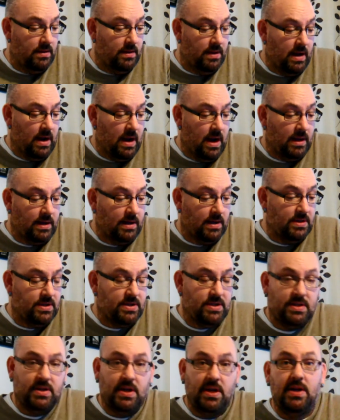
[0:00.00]
There are
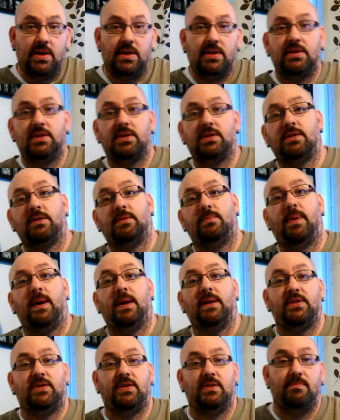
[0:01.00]
concerns
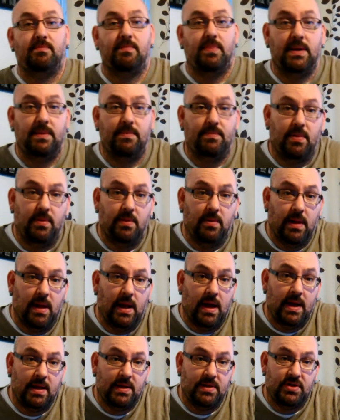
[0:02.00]
by some people
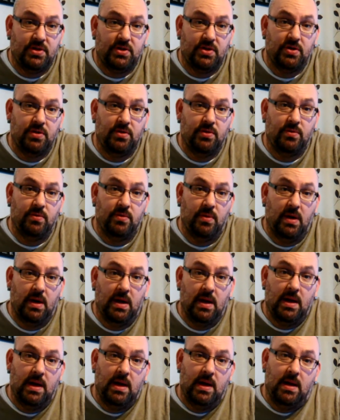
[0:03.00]
as to,
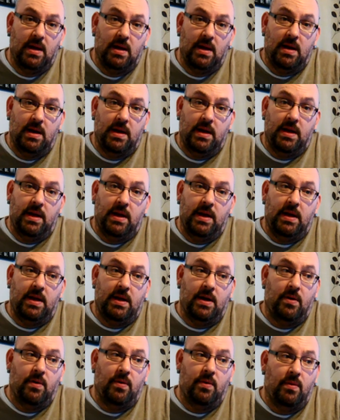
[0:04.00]
you
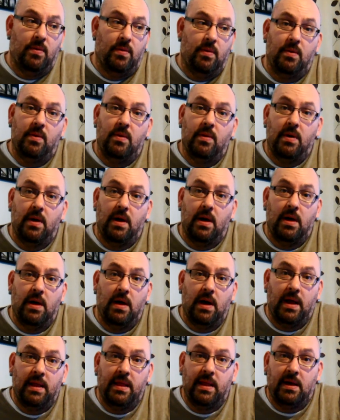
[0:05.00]
know,
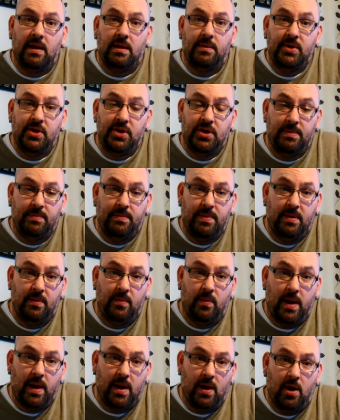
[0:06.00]
are they going to be
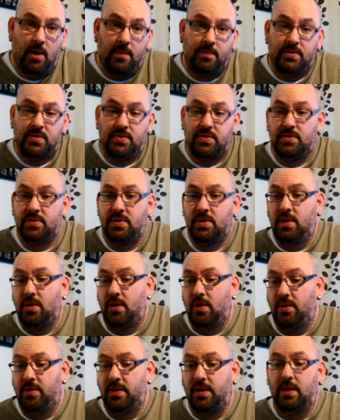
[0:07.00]
shipping wet hops?
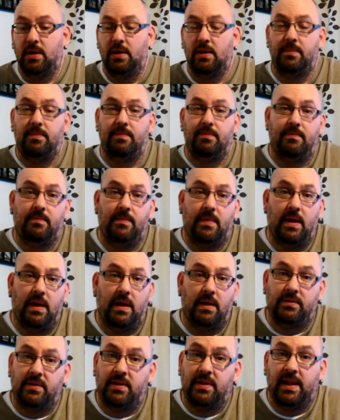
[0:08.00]
Are they going to?
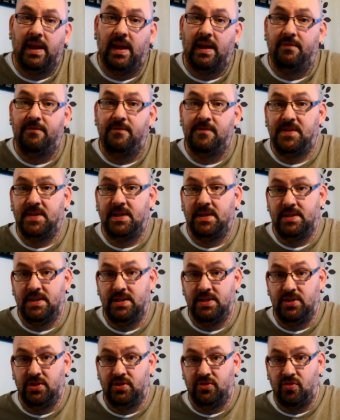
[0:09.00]
How do they have
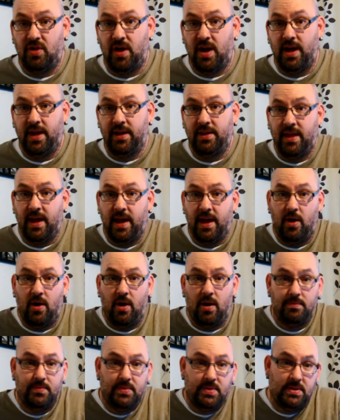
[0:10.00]
facilities to dry their
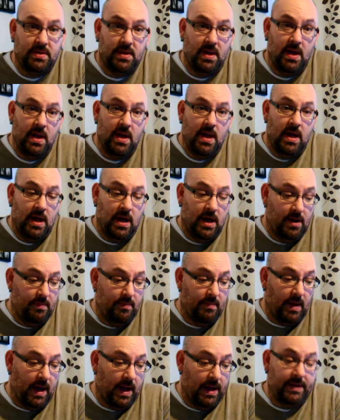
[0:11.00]
hops?
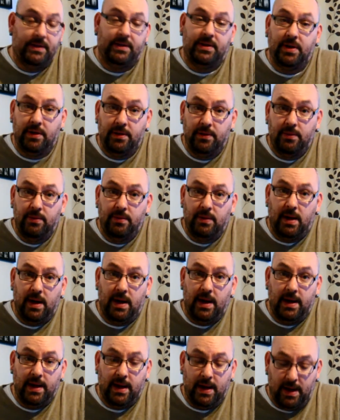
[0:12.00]
I do.
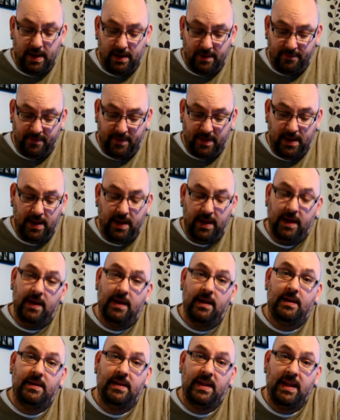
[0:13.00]
I have a
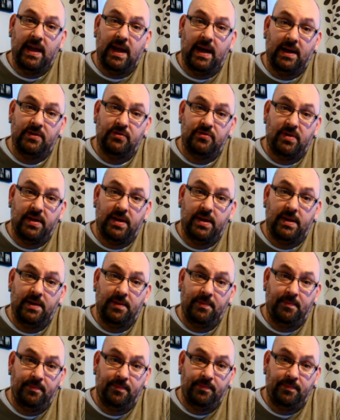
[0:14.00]
dehydrator,